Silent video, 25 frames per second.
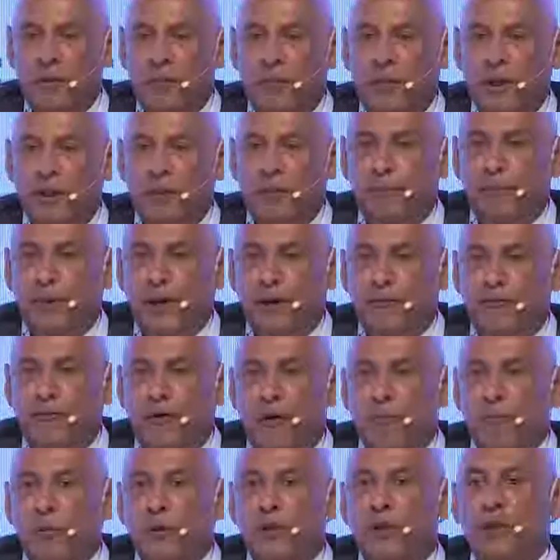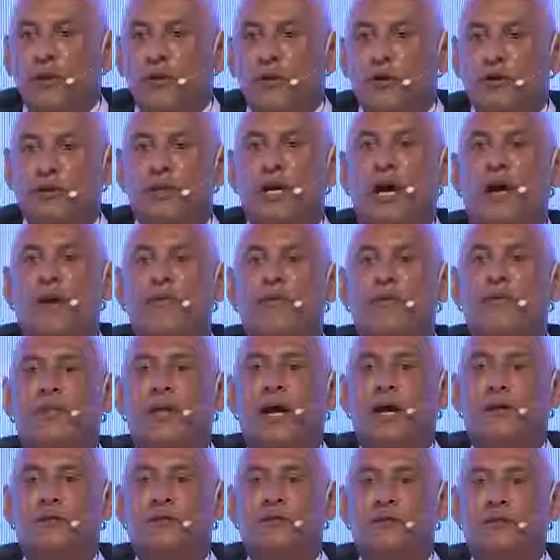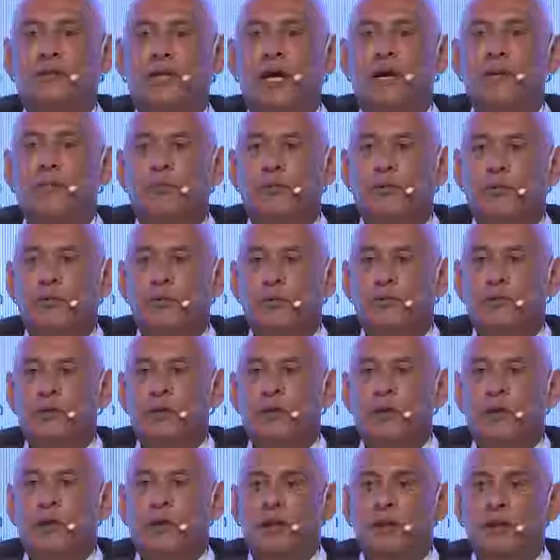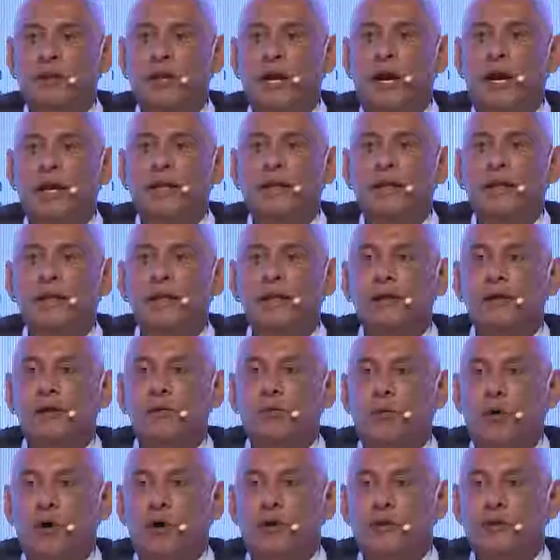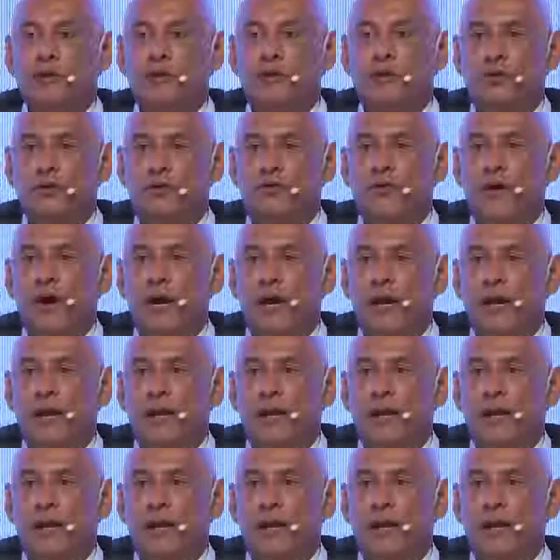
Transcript: but, but from within those one hundred thousand samples, the idea was to try